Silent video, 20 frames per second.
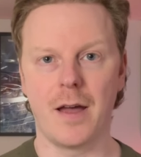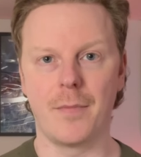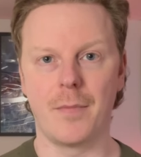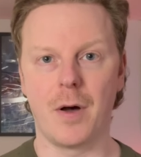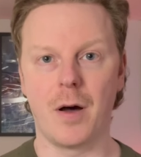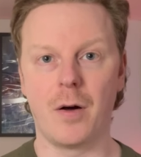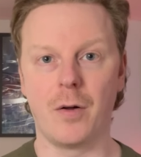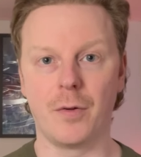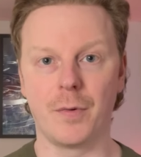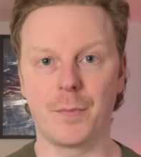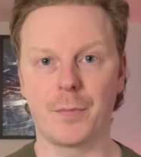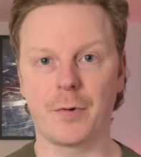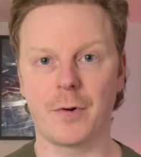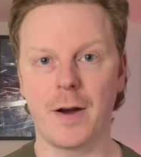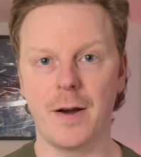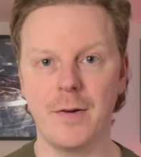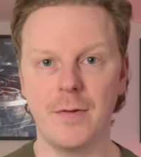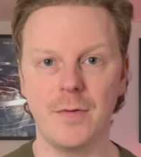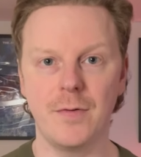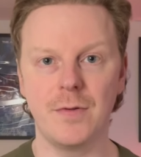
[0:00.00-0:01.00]
old
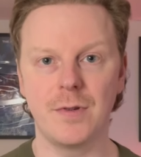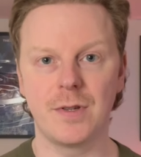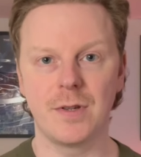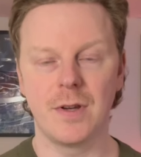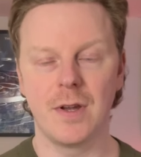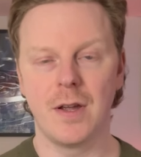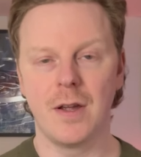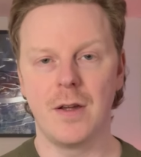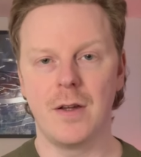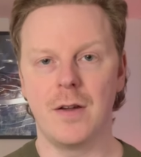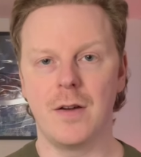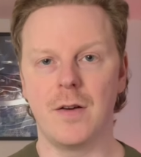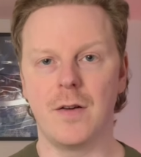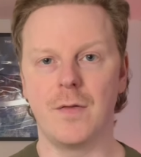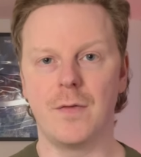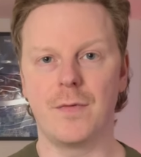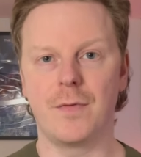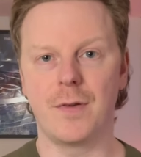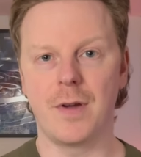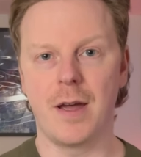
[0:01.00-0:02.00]
pros
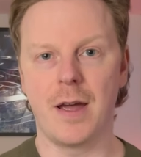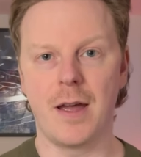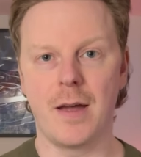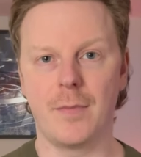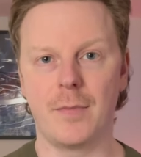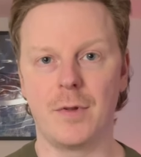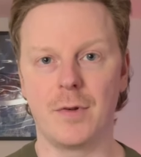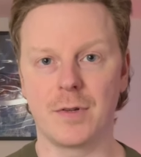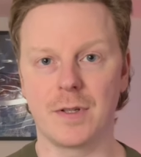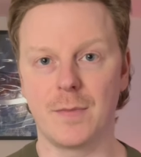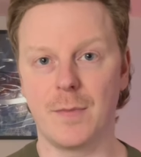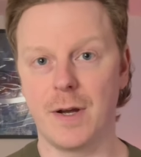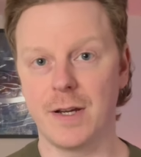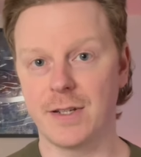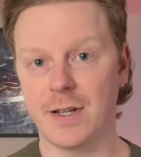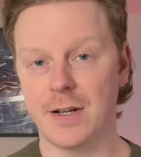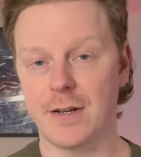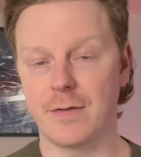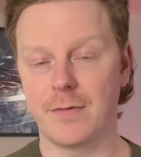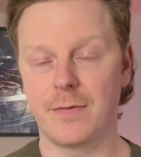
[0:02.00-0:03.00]
who've looked at my
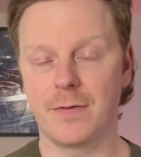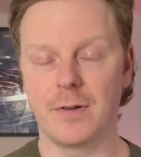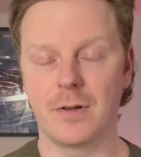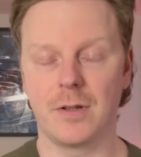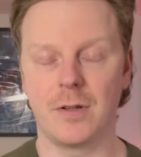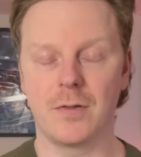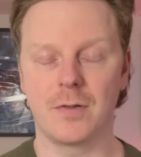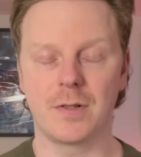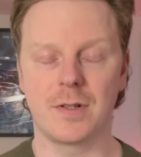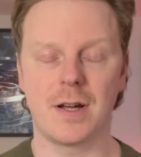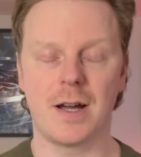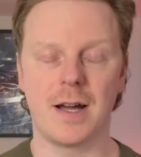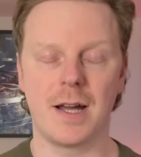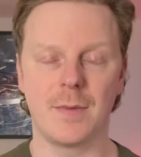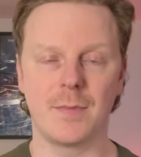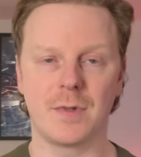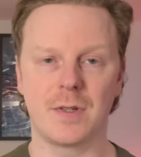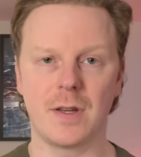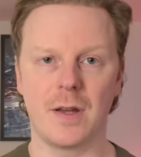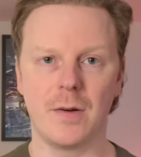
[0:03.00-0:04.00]
channel for a long
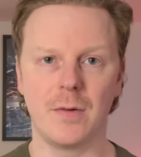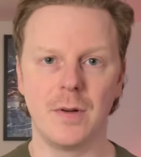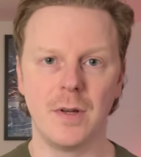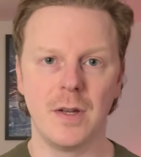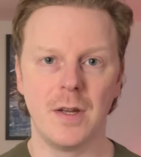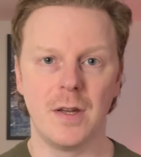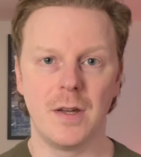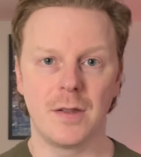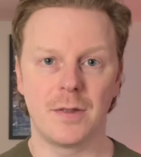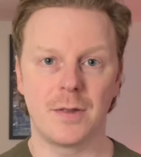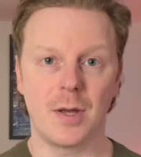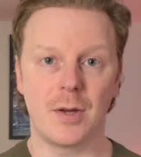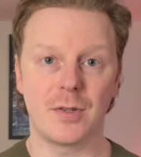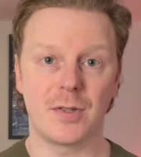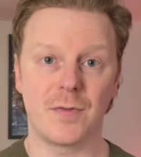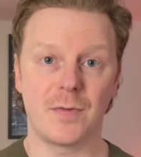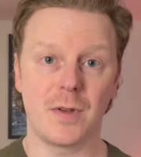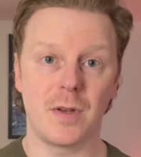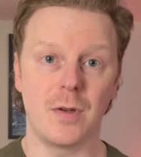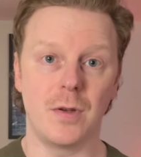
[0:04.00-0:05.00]
time. So
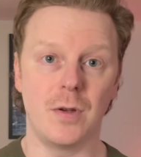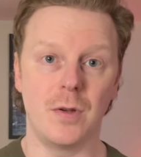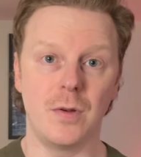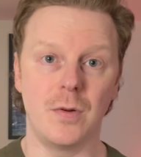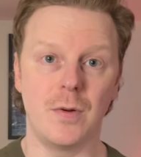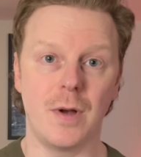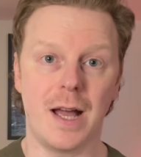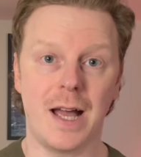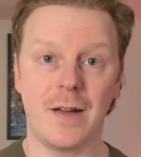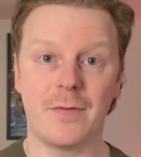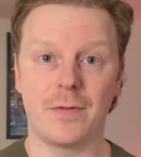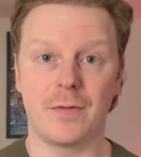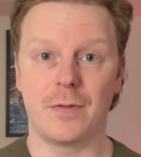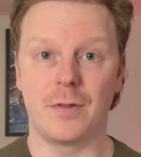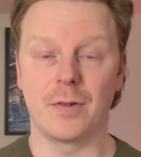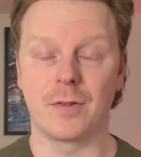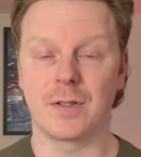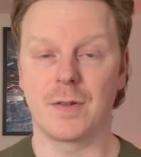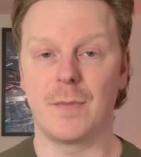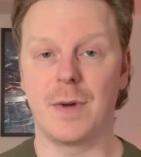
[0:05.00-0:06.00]
those of you who have
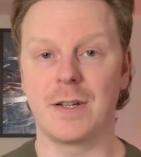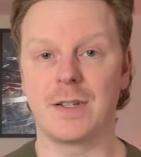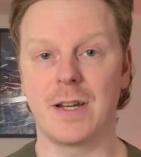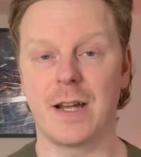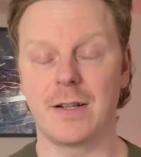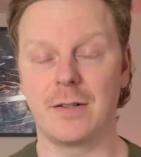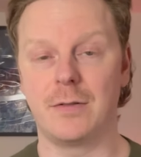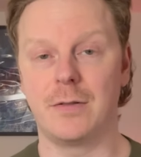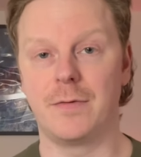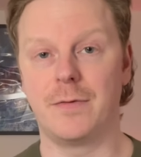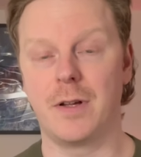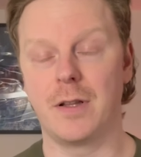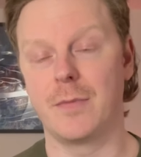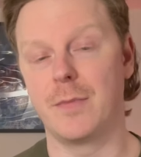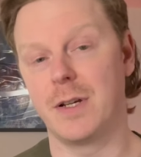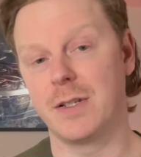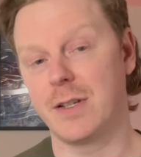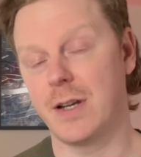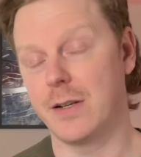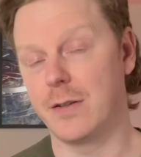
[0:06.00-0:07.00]
looked at my channel or followed
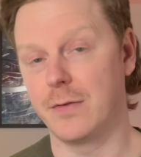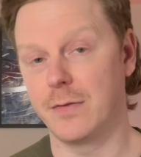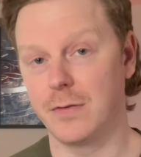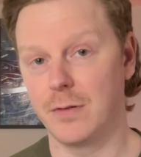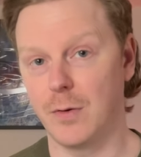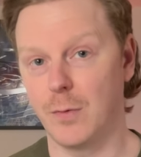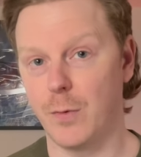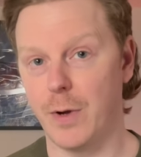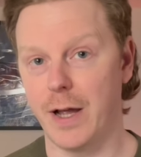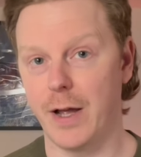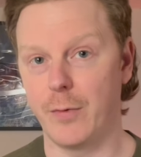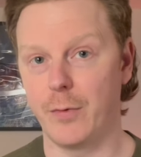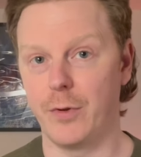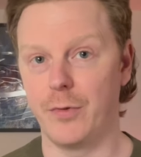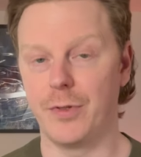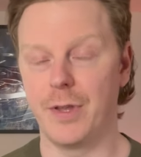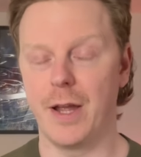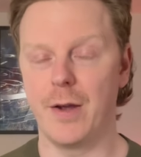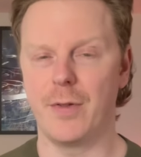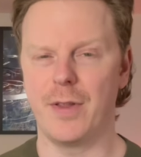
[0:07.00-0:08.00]
my channel for a while will
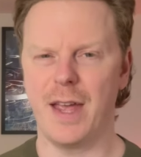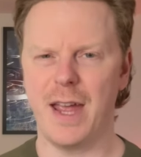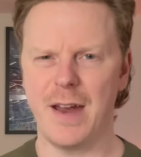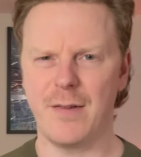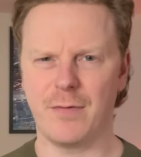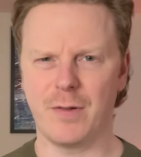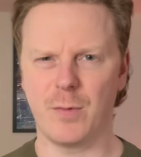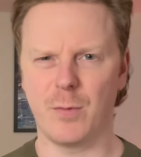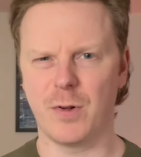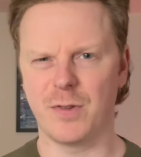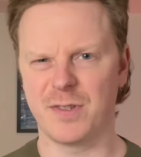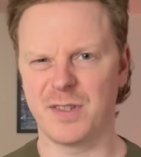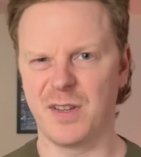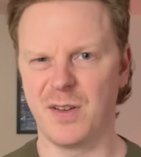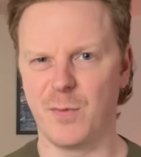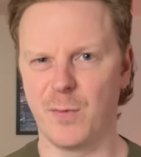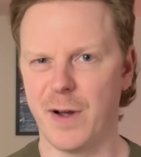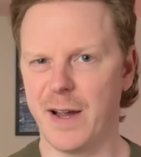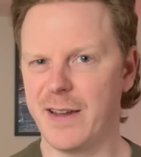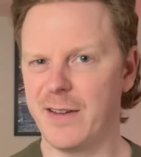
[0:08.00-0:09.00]
know that every once in
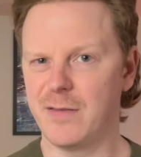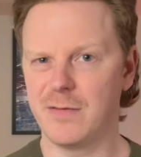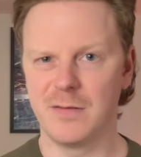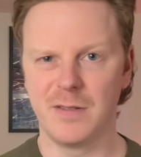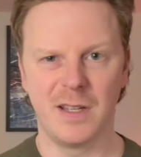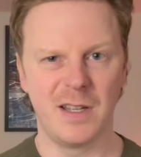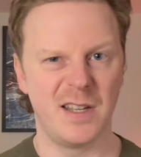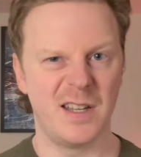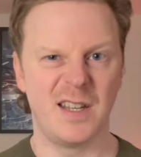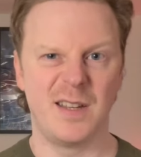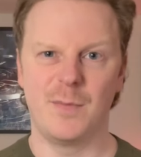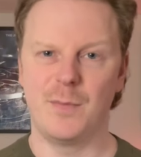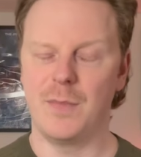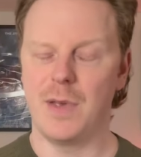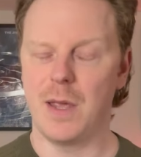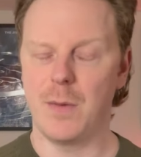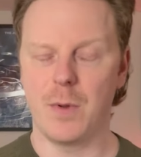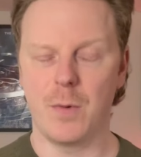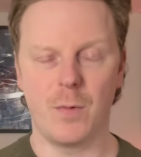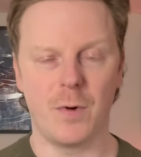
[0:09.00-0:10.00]
a while,
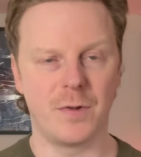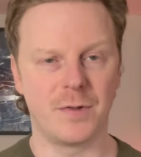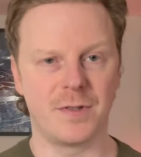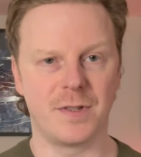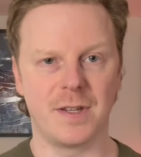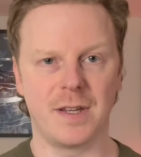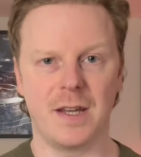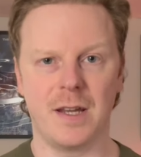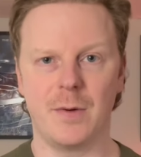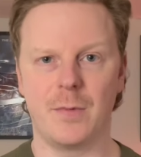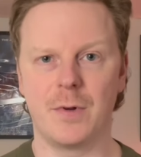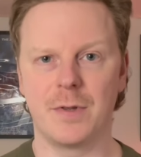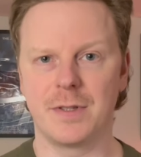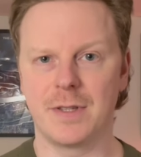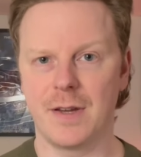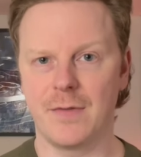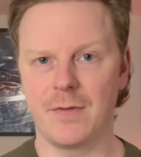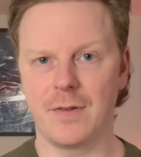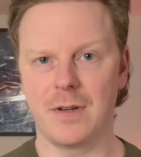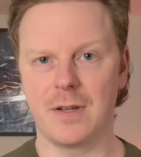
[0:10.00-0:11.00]
maybe once a year,
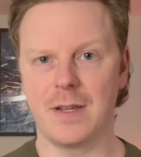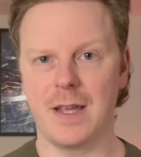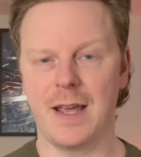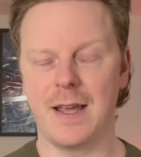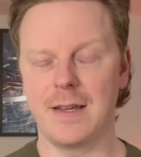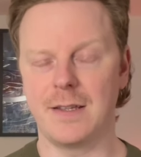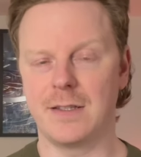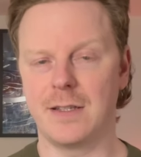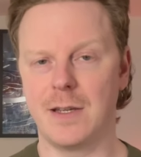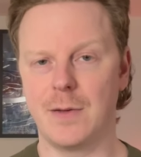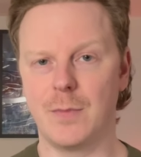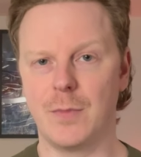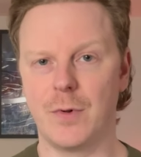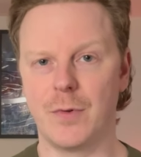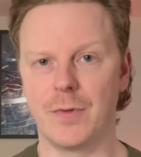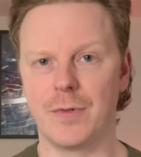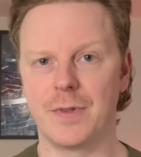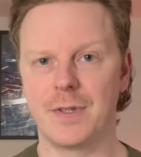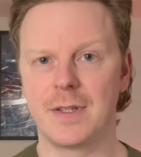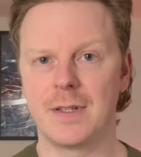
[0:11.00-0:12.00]
once every 18
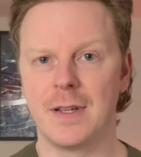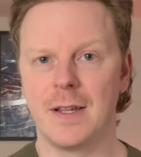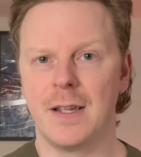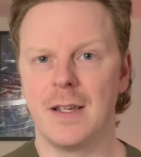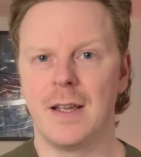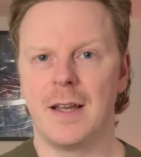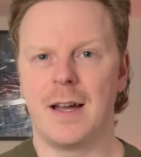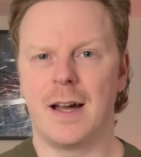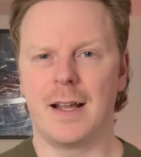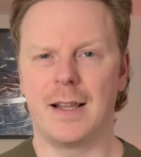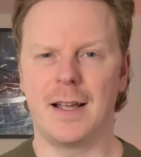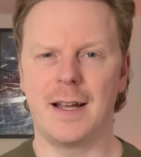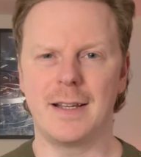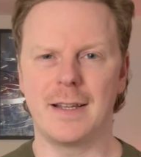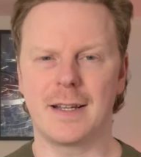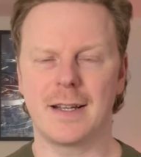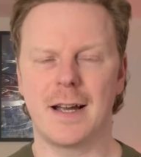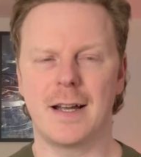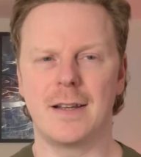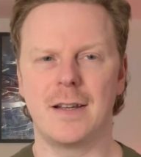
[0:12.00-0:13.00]
months, I like
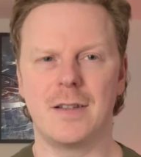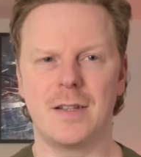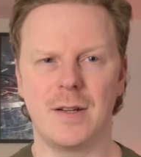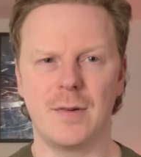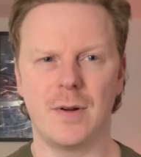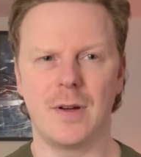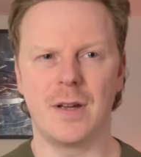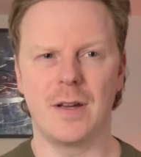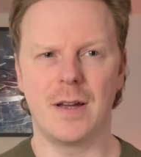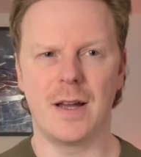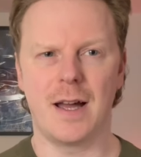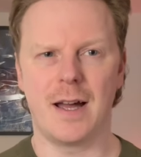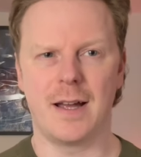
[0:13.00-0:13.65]
to kind of do a